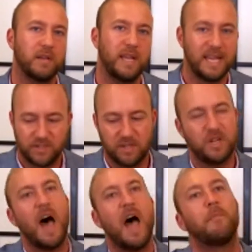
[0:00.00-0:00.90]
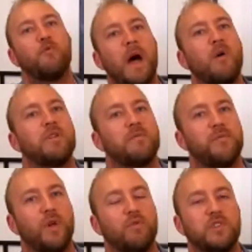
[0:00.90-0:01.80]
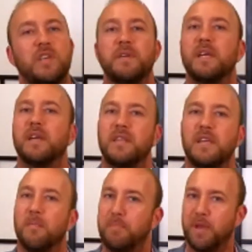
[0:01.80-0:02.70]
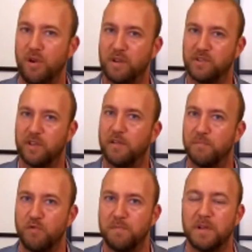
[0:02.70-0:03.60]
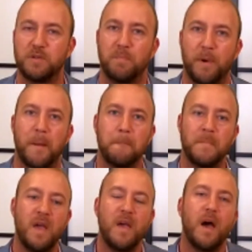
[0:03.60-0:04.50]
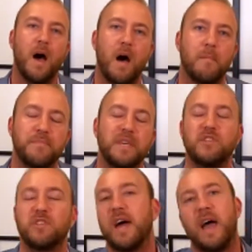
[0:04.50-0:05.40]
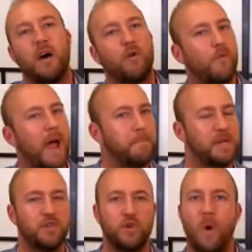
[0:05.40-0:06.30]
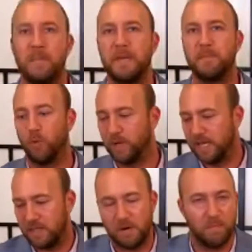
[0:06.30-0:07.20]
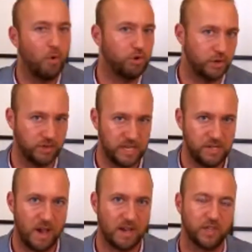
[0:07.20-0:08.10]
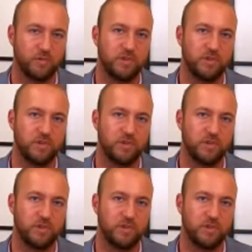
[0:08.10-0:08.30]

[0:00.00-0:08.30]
It's the time around it flows, giving it the appearance of movement. But this is kind of how to wrap into why people will get the emotional detoxes through